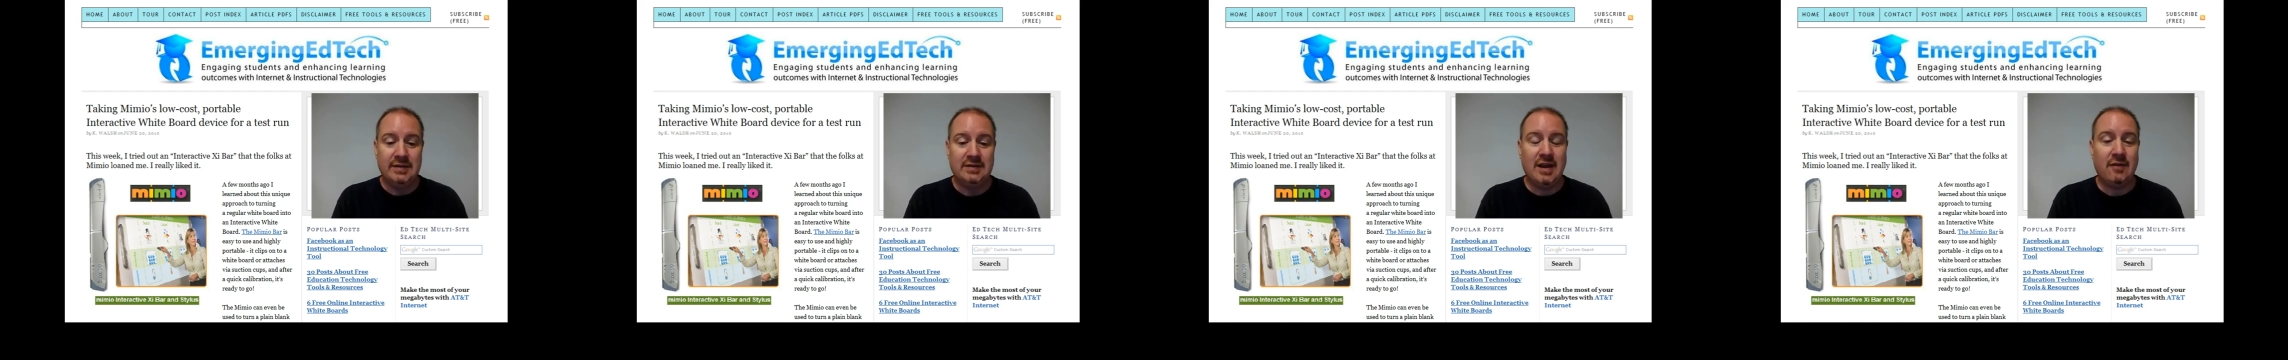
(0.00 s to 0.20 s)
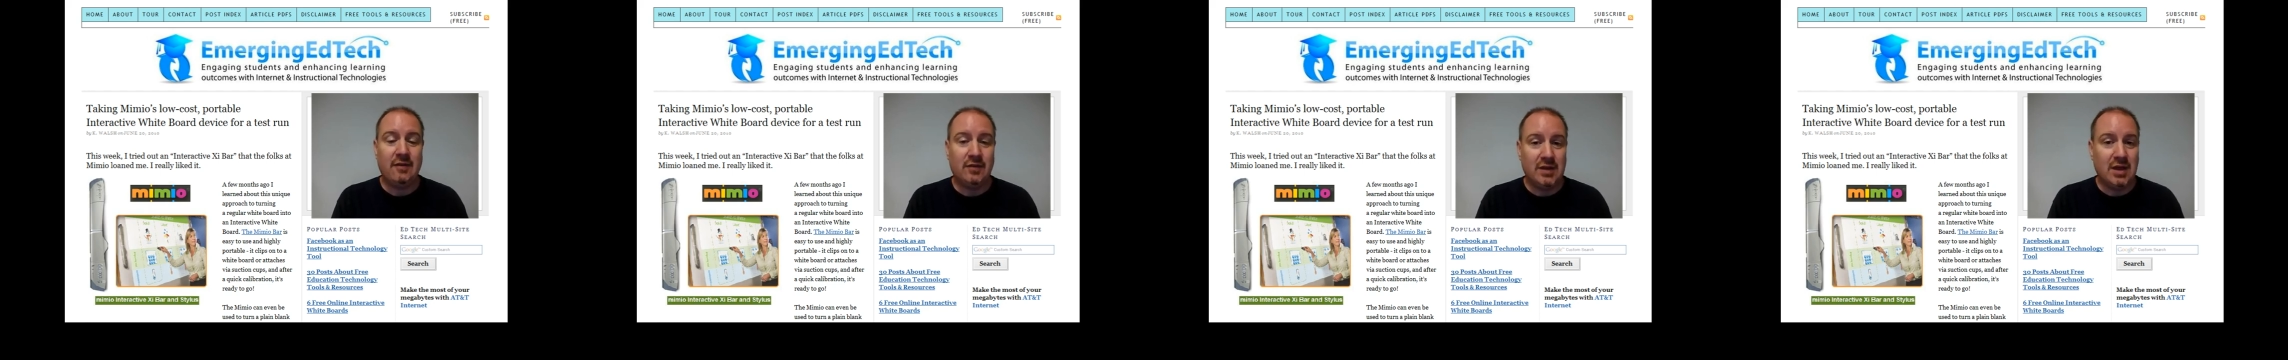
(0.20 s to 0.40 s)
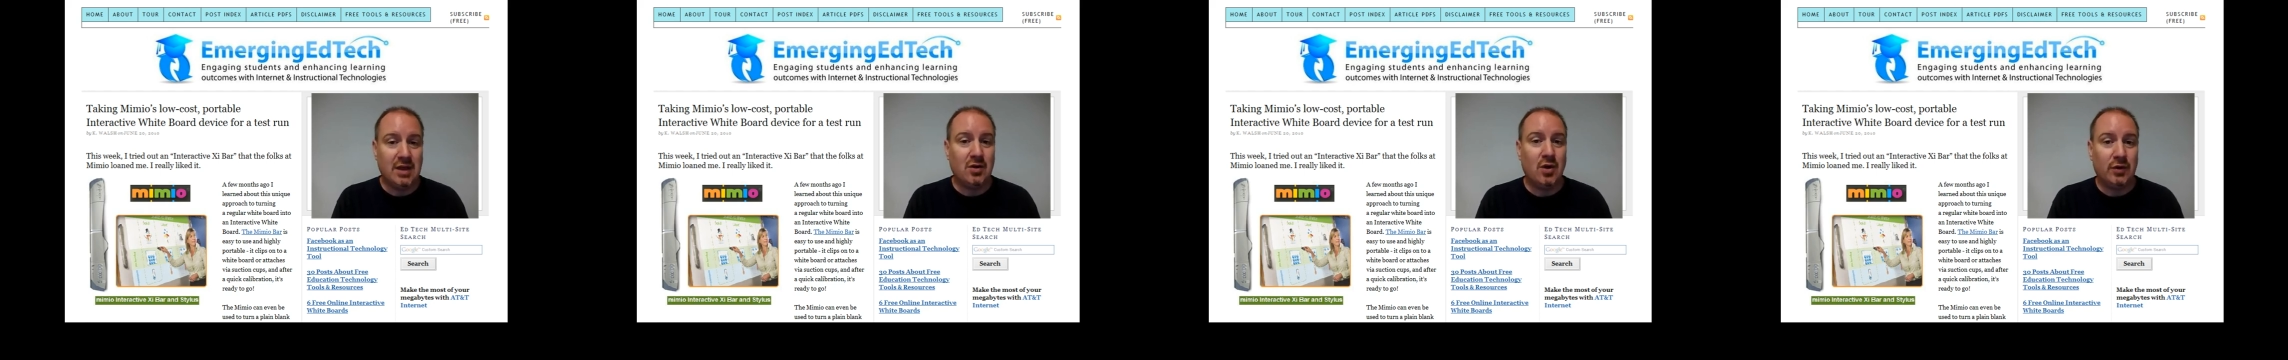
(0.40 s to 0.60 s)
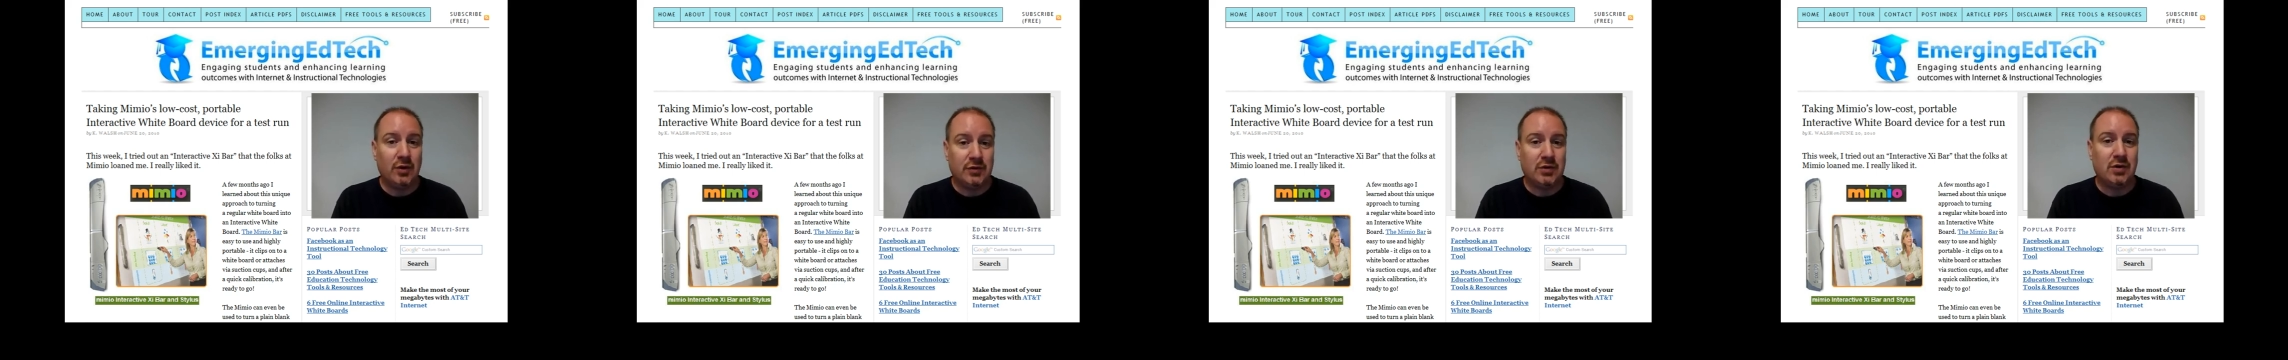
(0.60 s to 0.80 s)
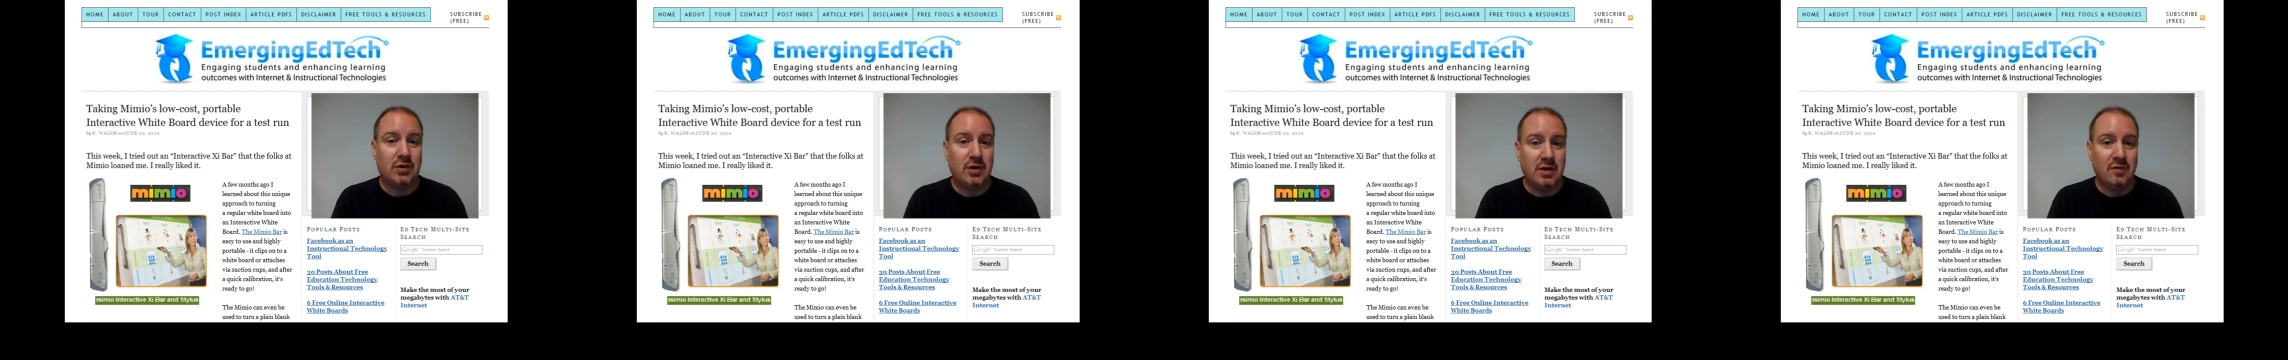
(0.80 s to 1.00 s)
definitely an
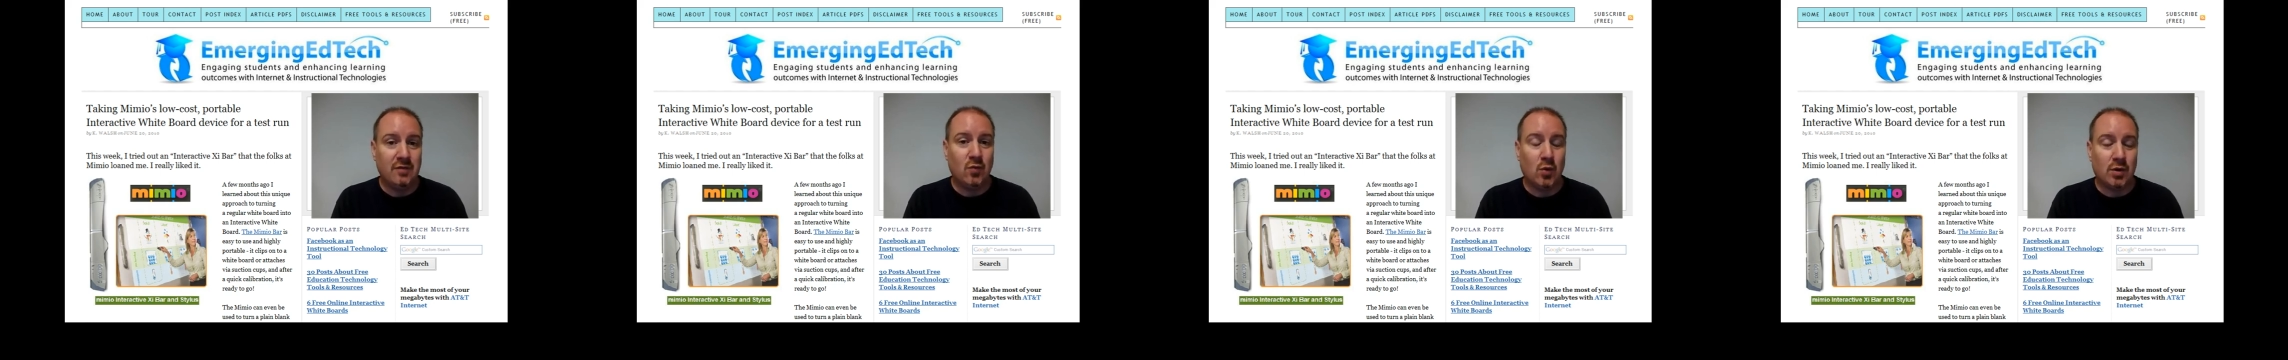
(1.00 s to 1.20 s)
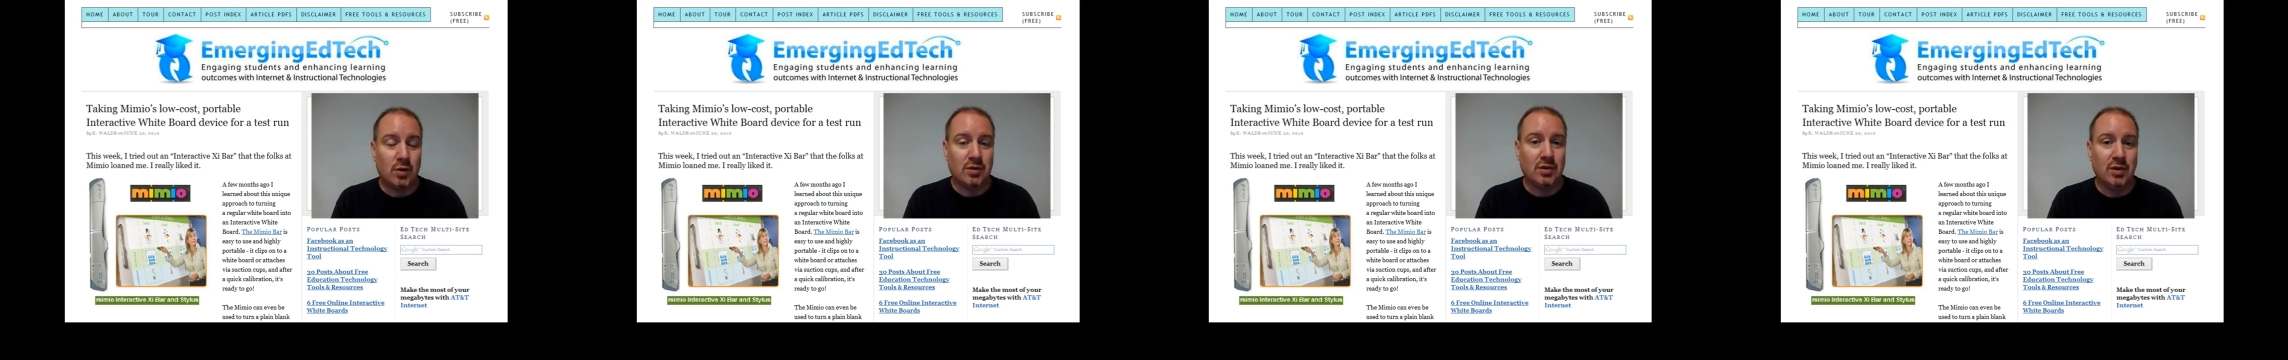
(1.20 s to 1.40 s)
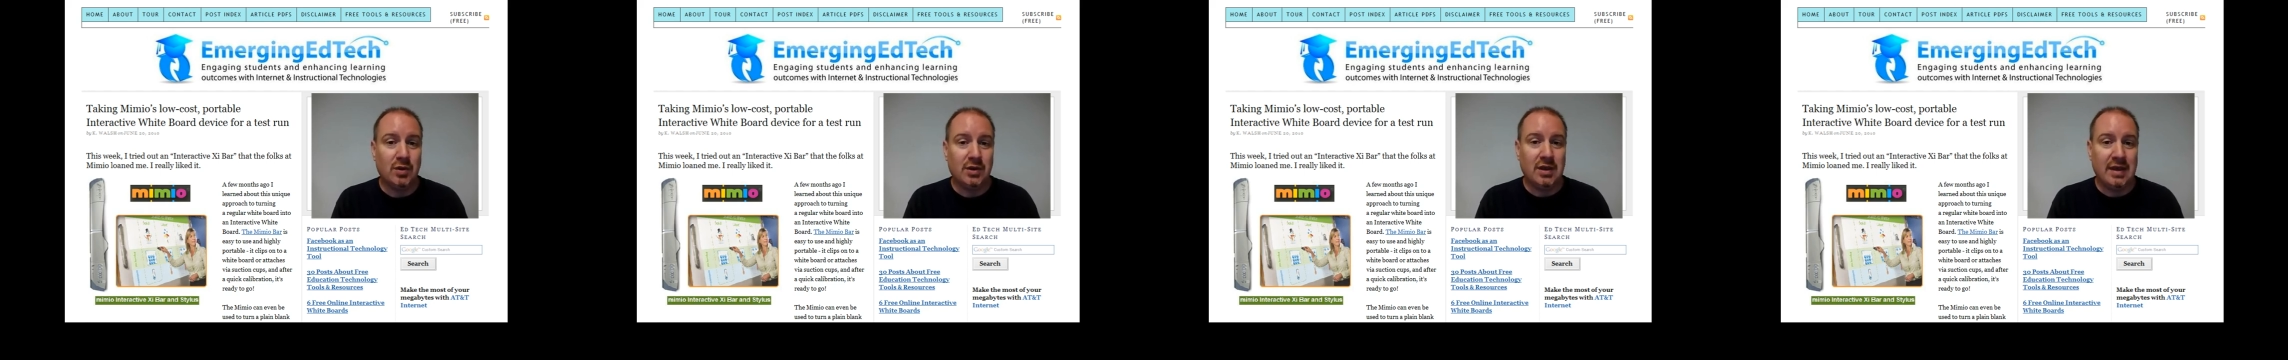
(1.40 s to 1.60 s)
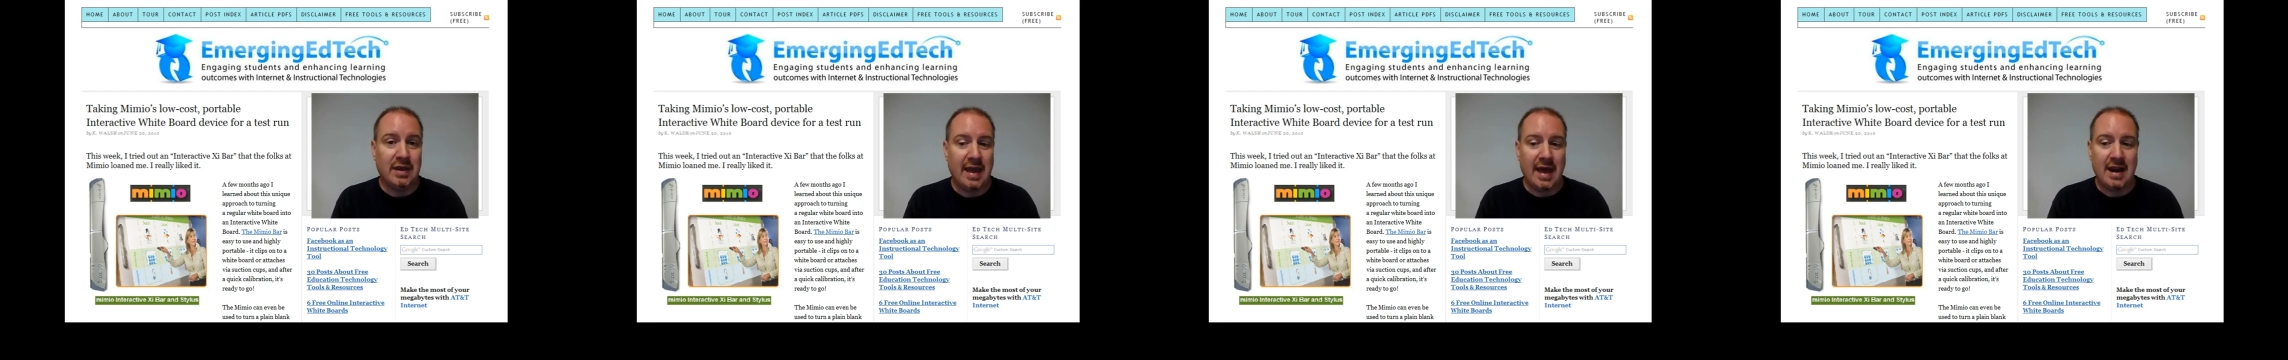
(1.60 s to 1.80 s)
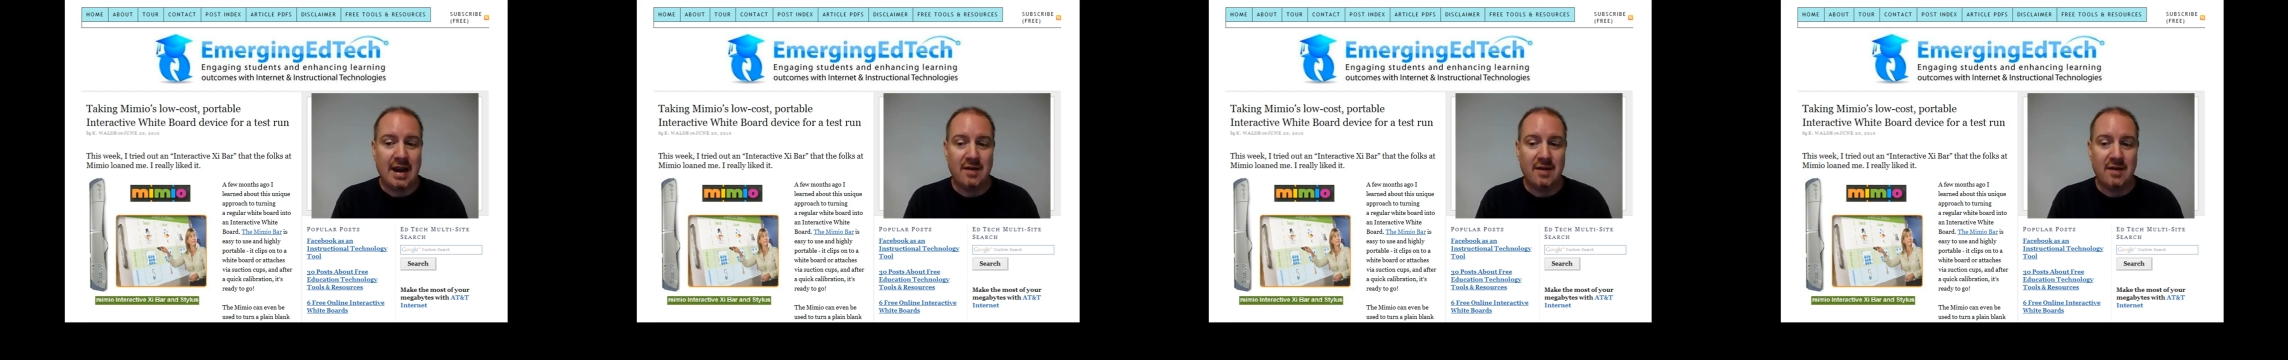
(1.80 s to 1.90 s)
alternative worth looking